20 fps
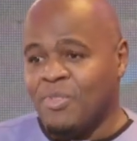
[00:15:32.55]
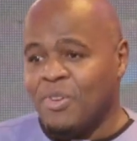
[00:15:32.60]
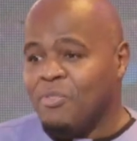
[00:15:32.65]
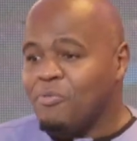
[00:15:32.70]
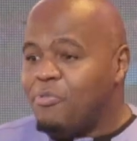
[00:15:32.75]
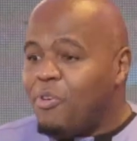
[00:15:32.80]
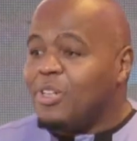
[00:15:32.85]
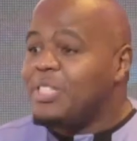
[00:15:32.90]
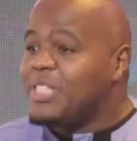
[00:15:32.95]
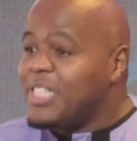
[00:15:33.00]

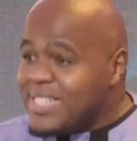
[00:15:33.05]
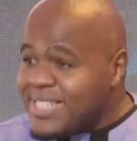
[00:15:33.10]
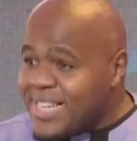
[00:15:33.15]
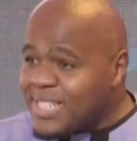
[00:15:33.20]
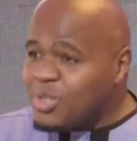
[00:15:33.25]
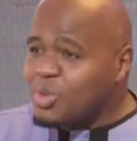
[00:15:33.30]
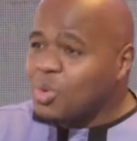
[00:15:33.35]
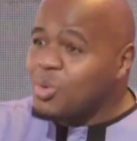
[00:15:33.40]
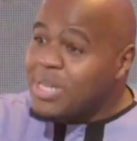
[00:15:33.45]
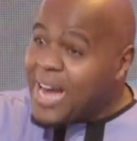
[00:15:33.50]
For Jesus
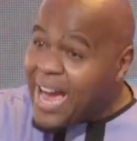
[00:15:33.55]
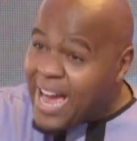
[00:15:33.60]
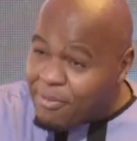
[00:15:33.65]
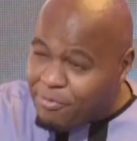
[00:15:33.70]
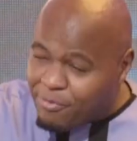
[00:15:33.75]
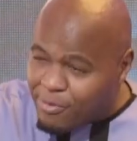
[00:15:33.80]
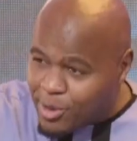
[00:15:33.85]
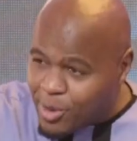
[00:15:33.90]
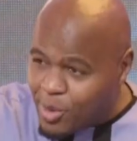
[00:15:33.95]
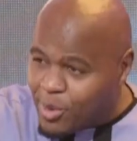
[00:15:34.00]
to die
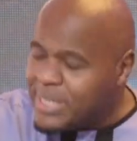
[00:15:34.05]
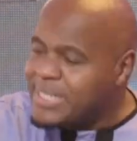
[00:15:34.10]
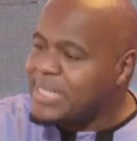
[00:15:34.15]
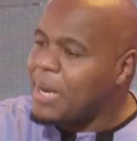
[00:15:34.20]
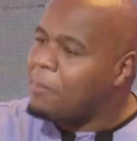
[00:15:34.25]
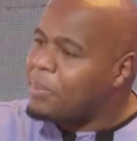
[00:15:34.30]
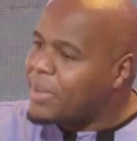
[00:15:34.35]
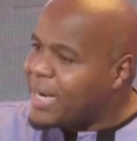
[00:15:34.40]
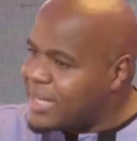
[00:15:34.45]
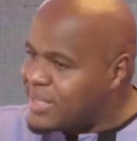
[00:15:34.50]
for you, it's a
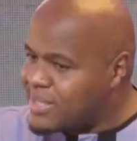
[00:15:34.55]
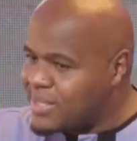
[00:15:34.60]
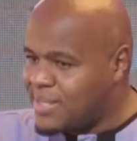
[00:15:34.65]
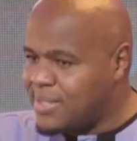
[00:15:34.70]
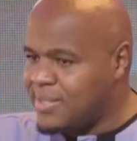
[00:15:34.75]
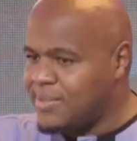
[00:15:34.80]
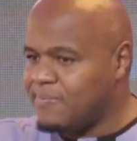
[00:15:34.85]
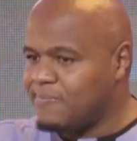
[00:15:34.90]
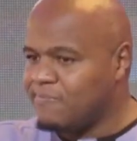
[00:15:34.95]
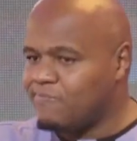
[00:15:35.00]

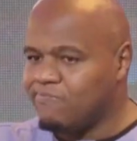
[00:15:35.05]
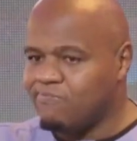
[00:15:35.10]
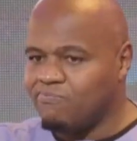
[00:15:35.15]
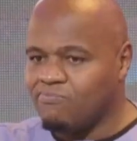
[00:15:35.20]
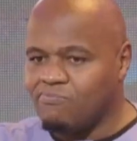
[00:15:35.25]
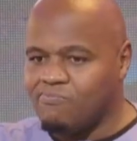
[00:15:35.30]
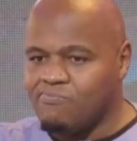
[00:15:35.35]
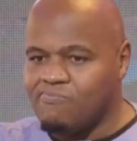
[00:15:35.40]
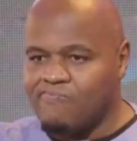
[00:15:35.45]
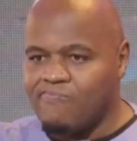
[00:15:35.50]
price.
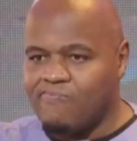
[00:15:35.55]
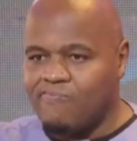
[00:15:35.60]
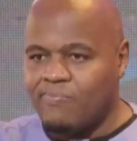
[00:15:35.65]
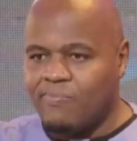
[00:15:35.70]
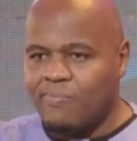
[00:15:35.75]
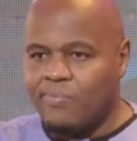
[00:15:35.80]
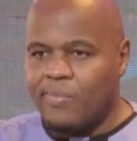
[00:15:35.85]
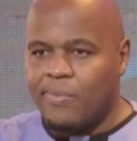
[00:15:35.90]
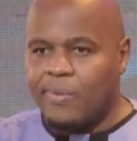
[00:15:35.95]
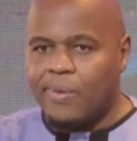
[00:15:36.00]

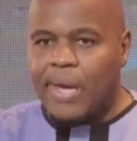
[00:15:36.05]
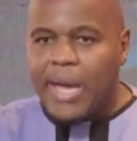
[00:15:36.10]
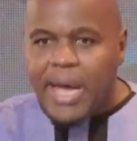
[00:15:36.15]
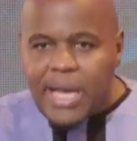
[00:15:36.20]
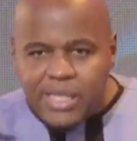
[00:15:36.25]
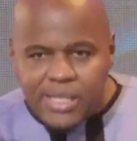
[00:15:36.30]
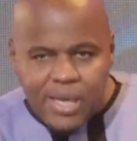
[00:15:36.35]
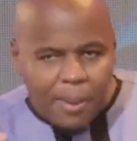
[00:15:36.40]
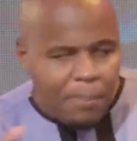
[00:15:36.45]
It's a